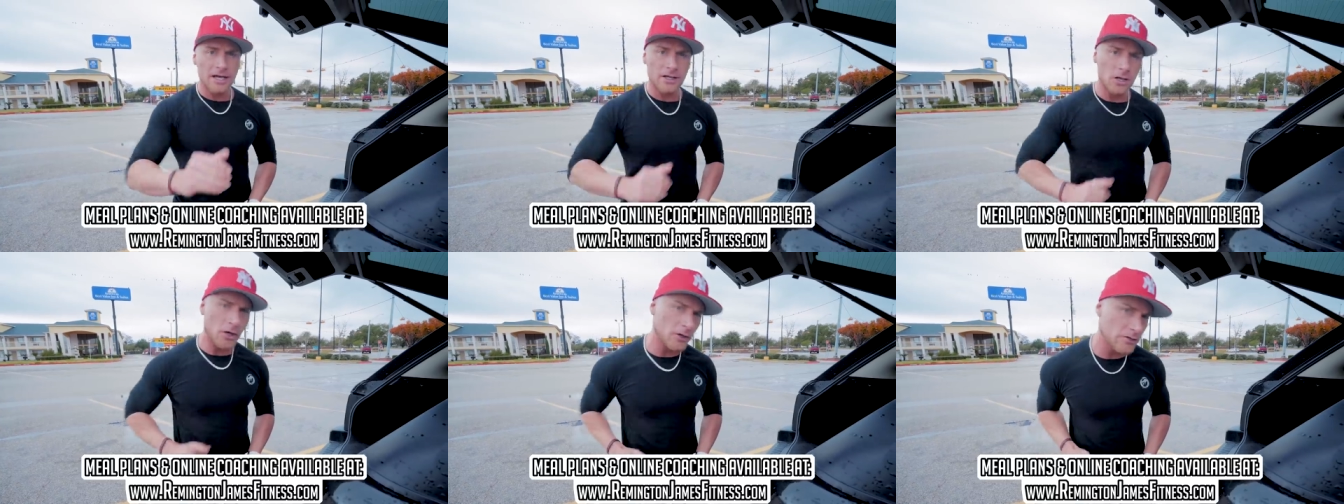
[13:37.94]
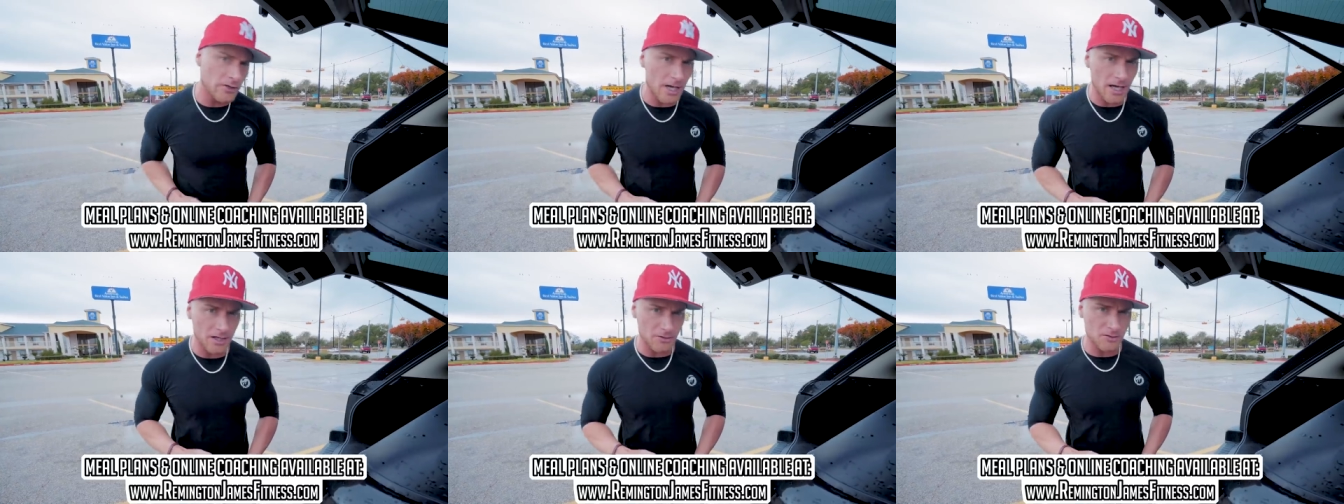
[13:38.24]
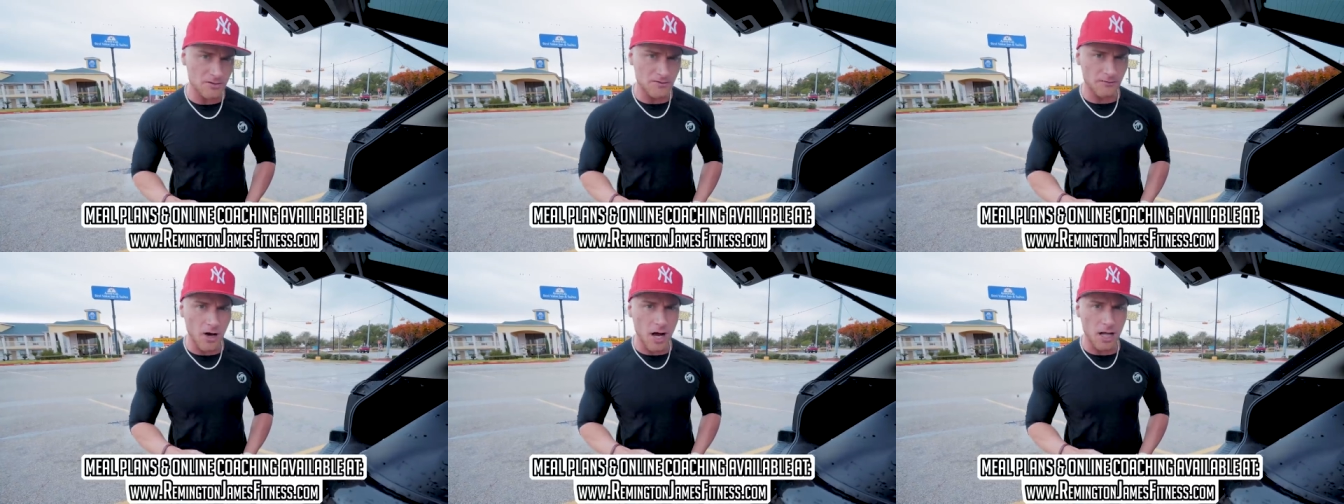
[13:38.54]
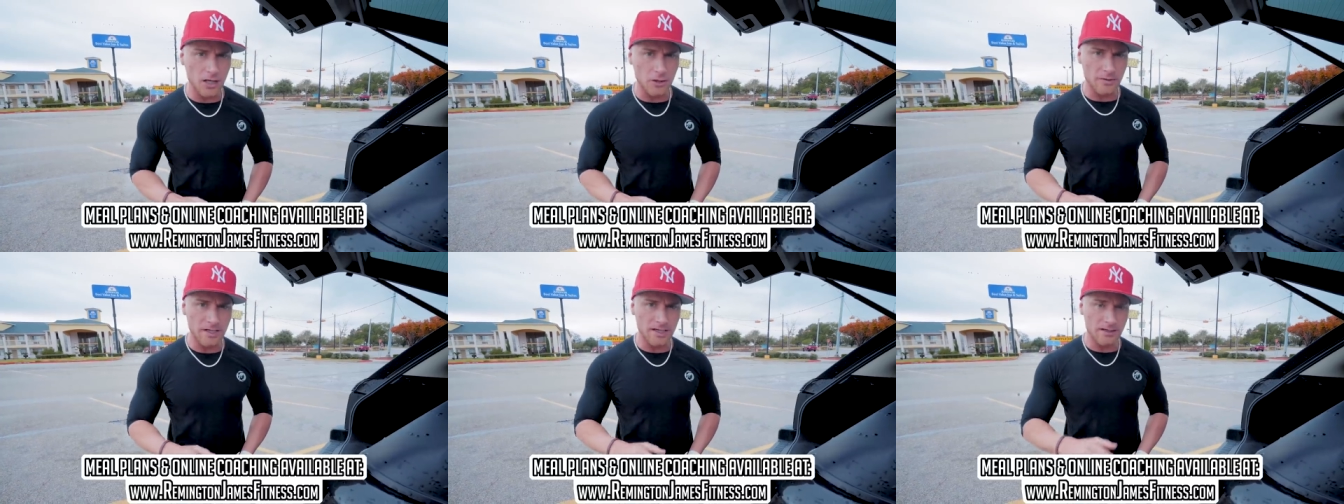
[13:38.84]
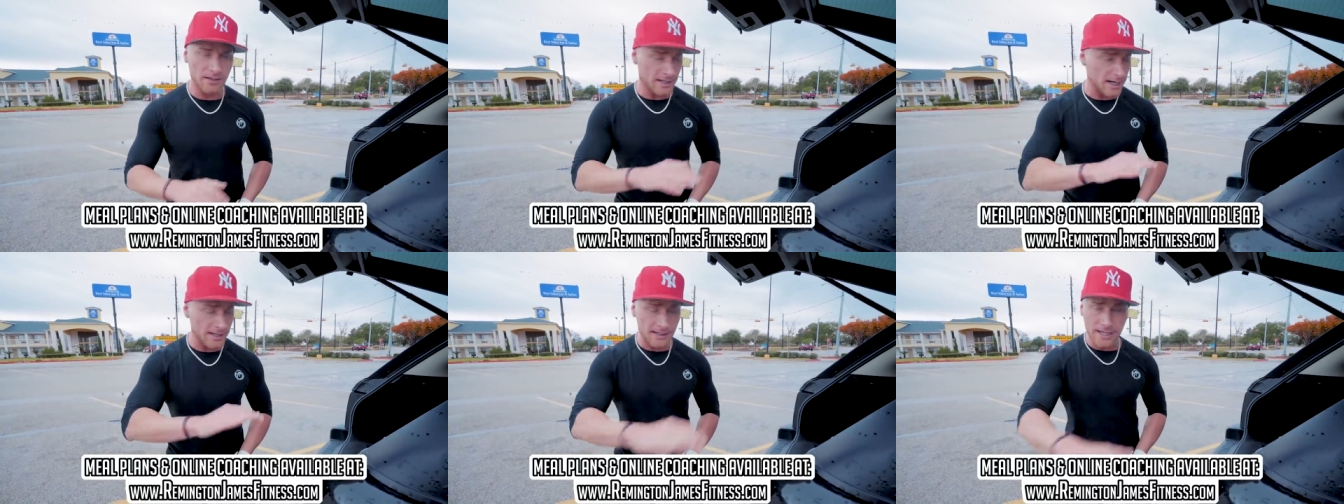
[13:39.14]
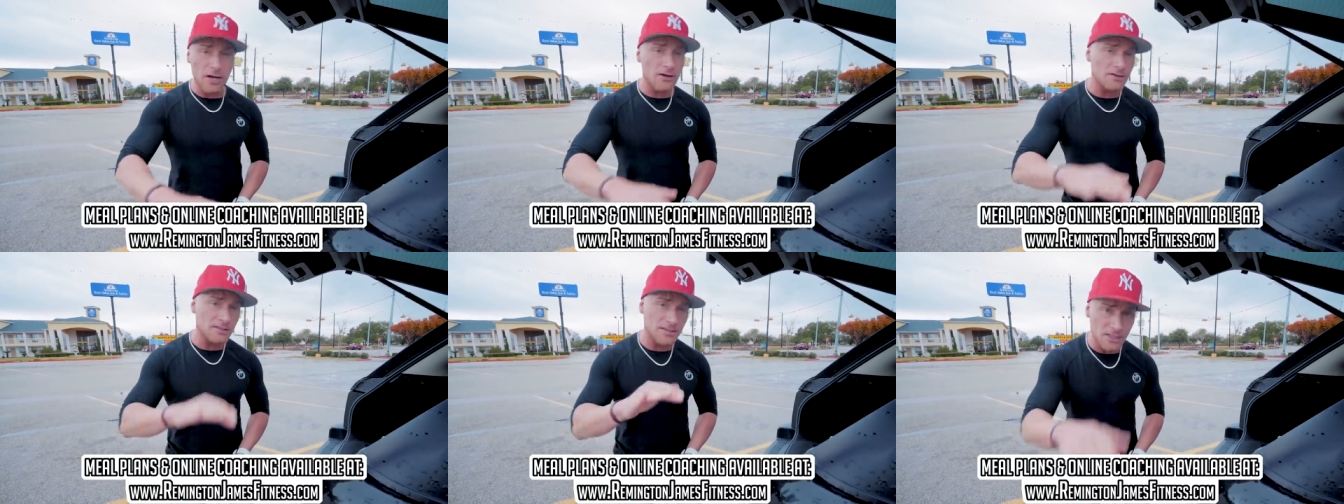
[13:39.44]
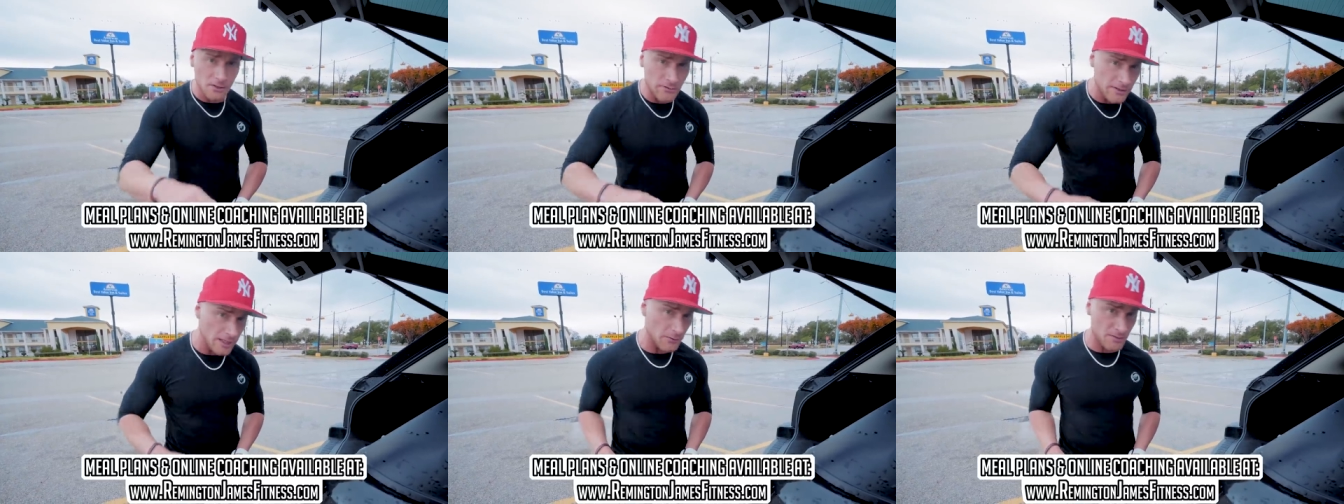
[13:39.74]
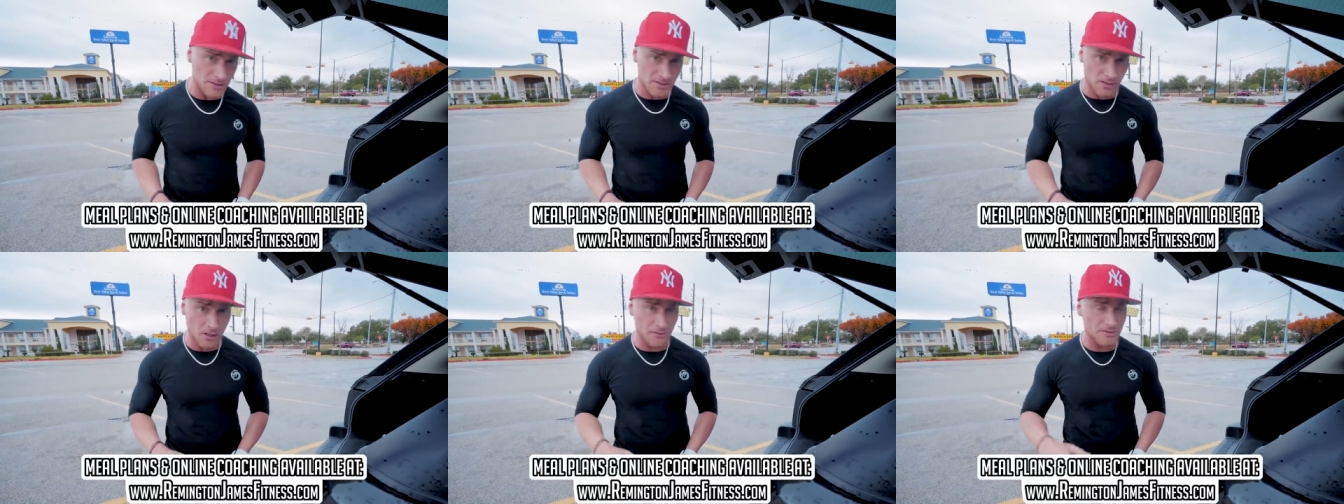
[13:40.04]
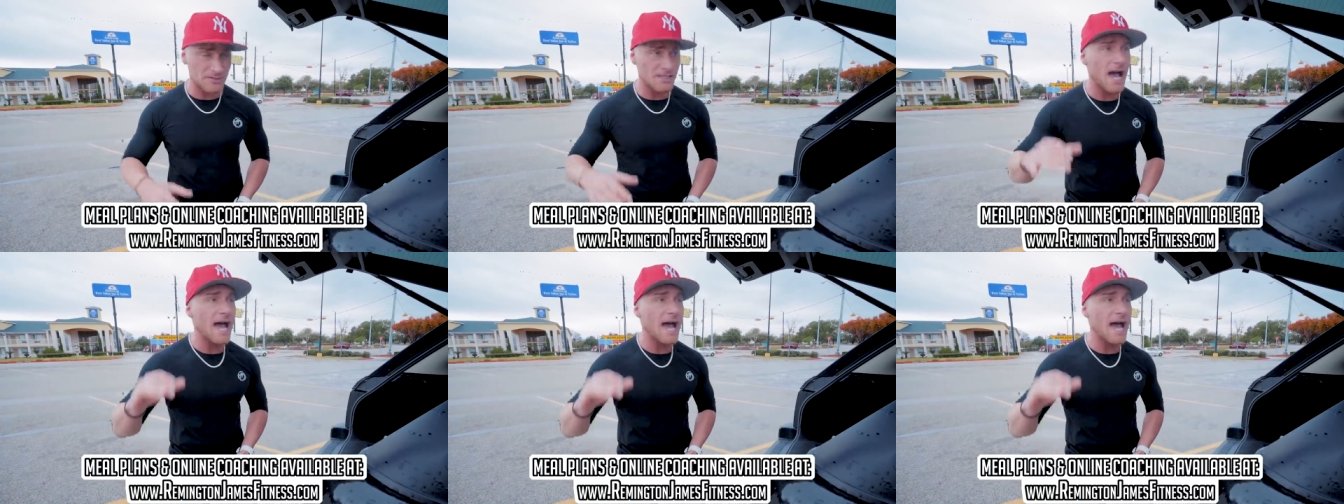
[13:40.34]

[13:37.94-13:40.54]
and all you gotta do is follow it. And I guarantee you'll get results.